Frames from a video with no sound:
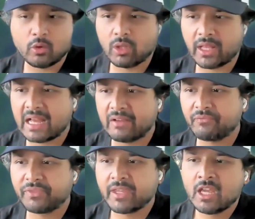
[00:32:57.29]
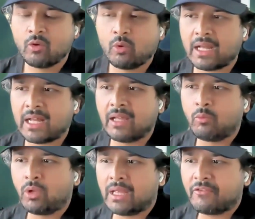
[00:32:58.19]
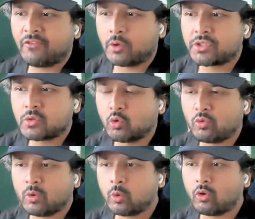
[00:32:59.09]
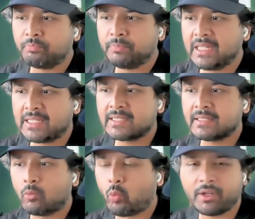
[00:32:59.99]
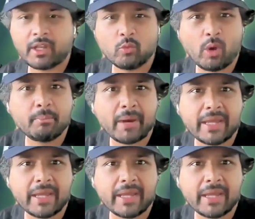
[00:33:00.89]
We'll have folks who will meet one on